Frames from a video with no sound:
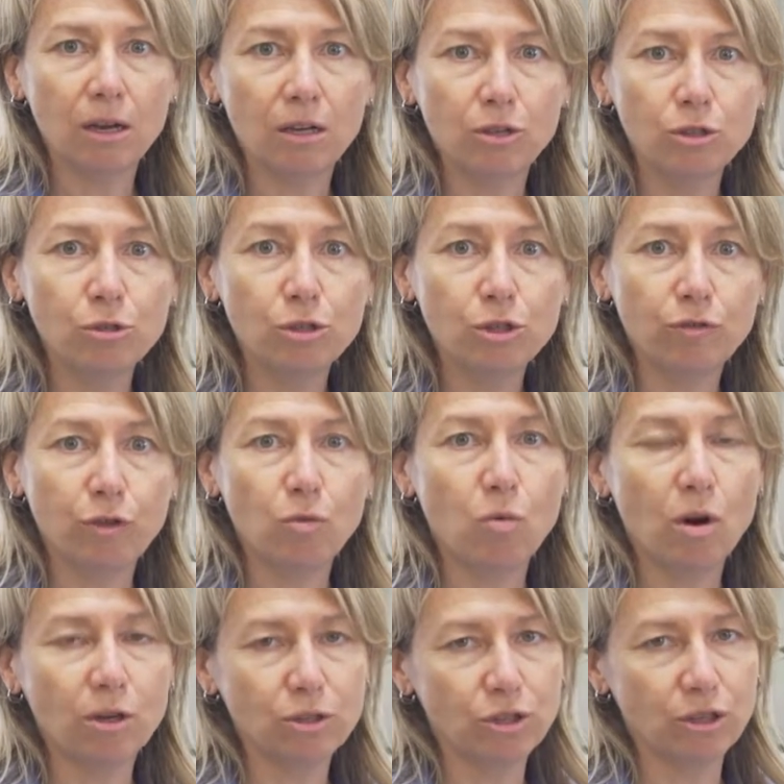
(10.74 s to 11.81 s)
used for
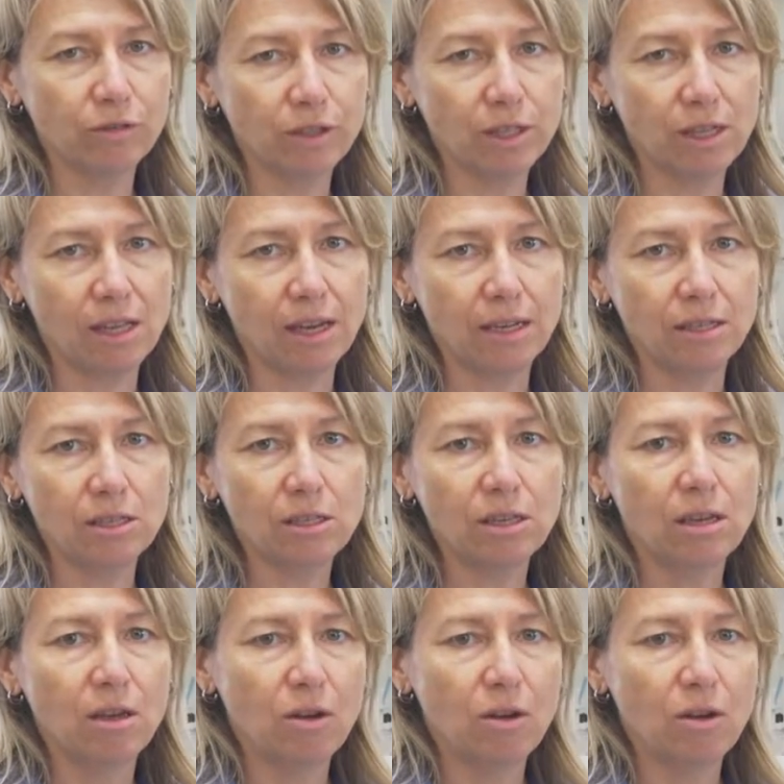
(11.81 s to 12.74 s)
water service lines